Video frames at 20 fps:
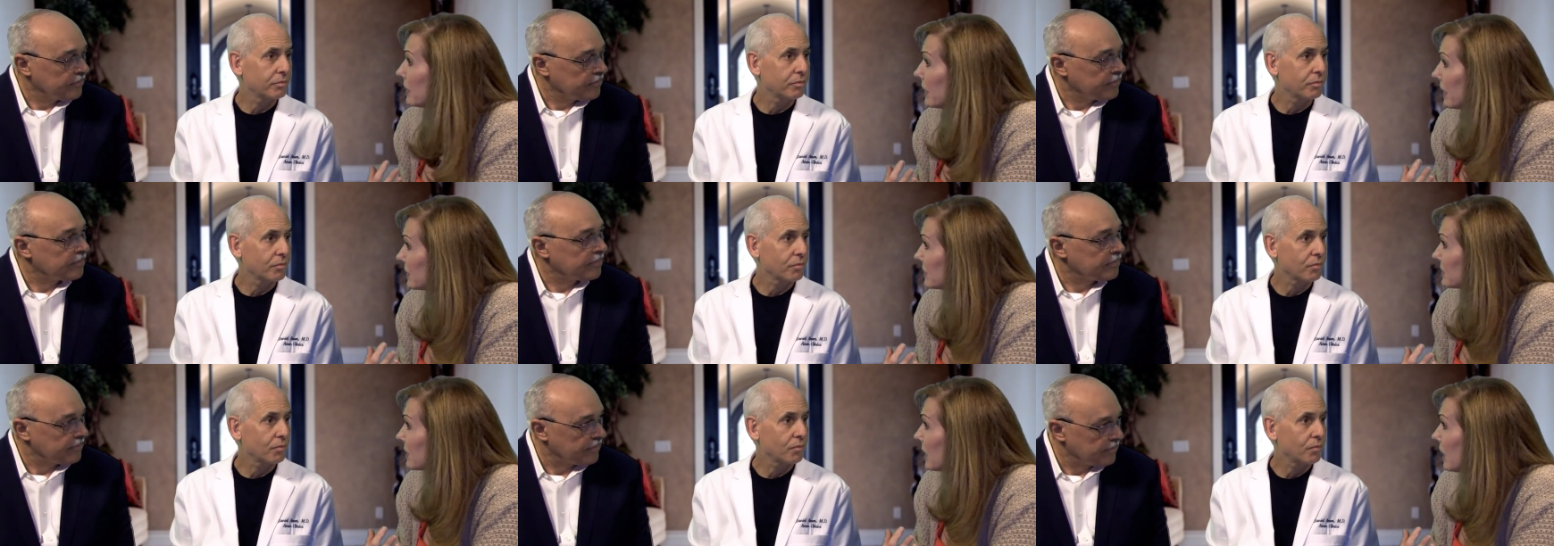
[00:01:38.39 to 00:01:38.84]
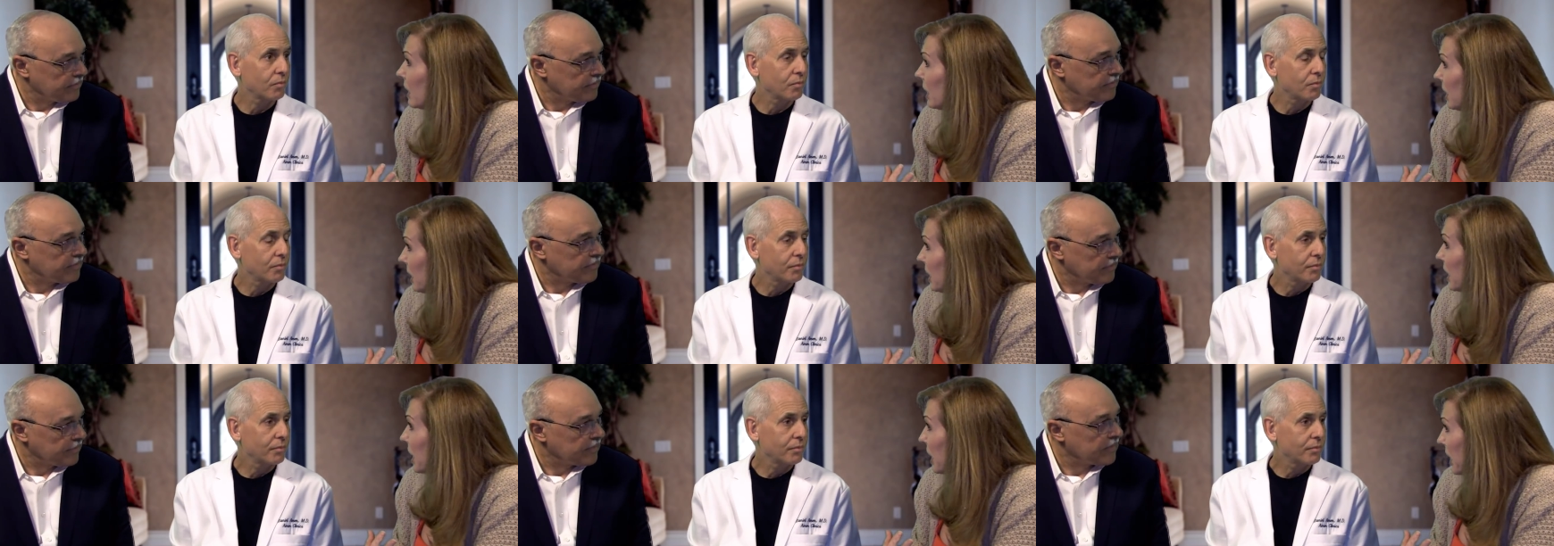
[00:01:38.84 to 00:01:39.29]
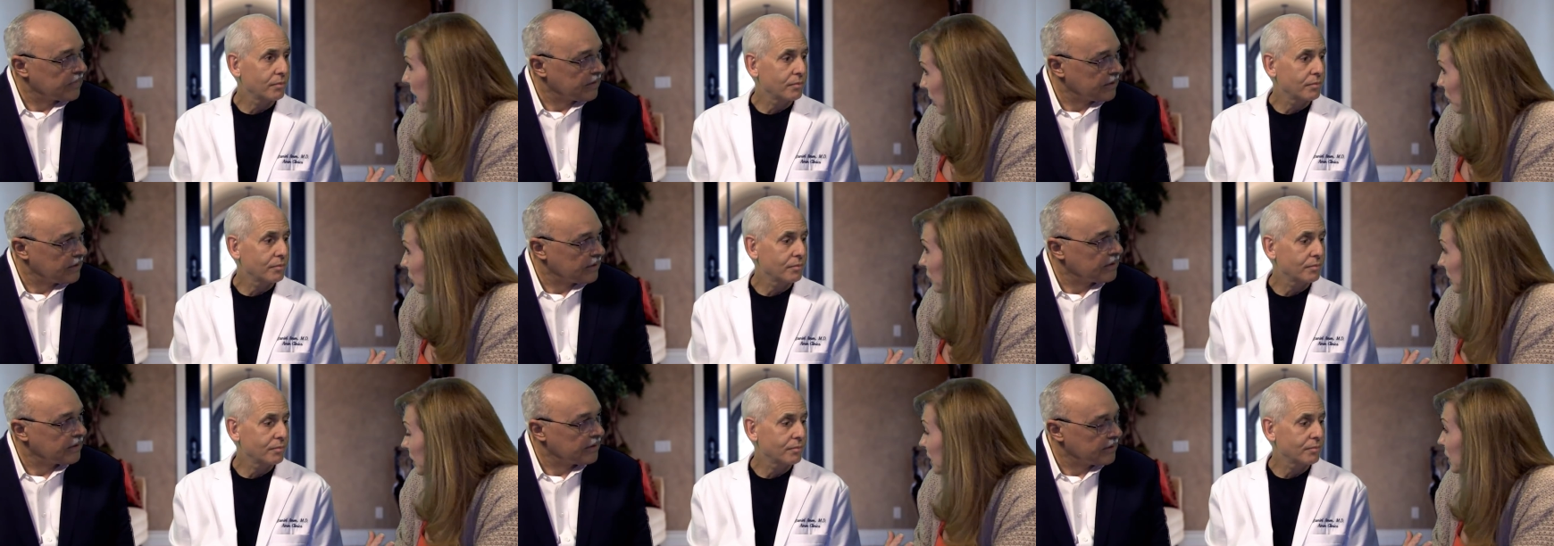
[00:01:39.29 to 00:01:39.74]
Speaker 1: because
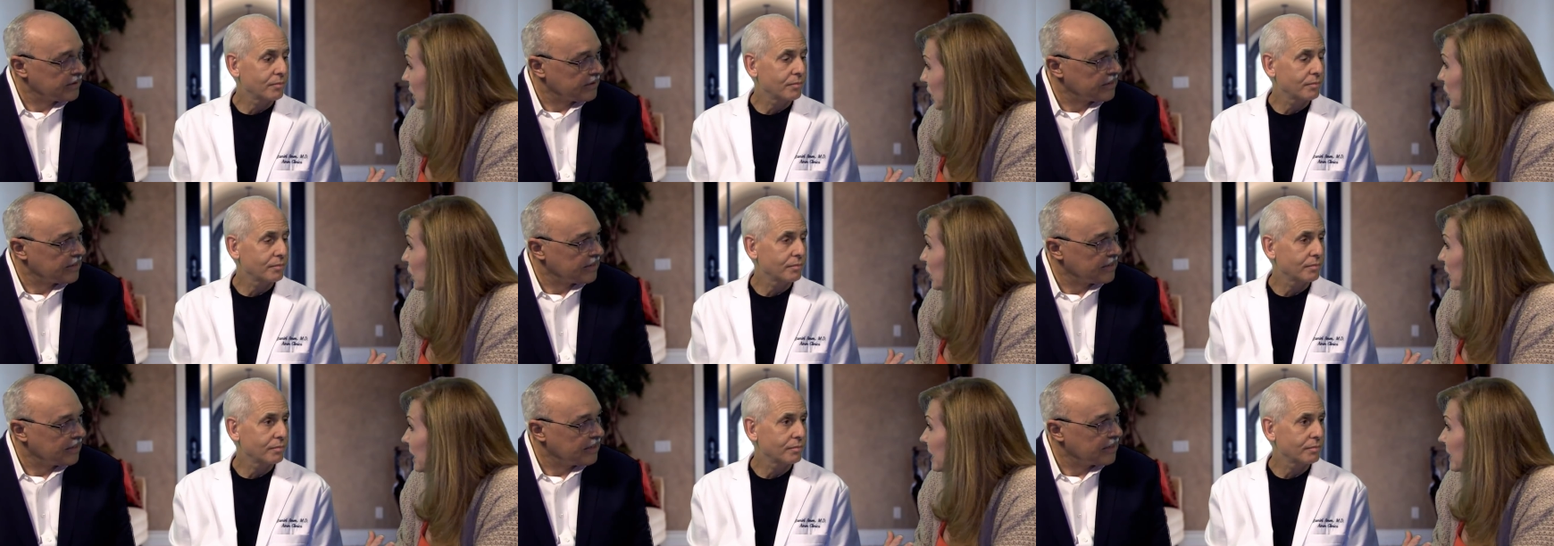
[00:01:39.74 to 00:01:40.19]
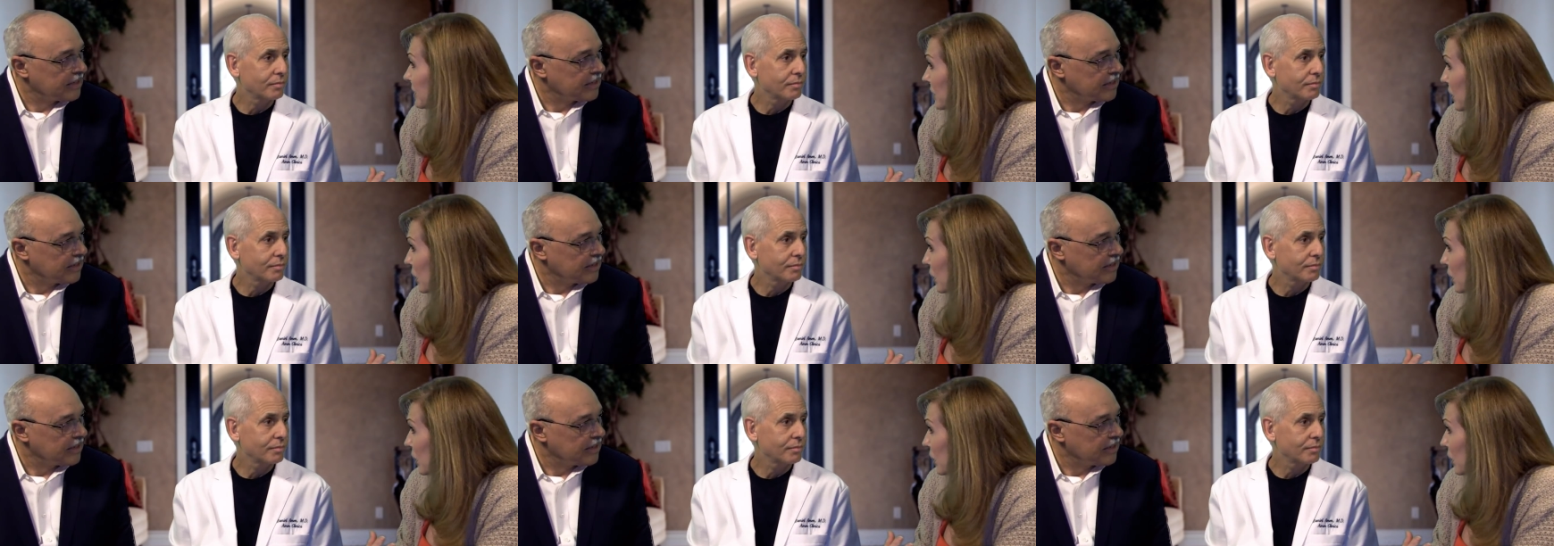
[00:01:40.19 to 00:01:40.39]
they're really curious.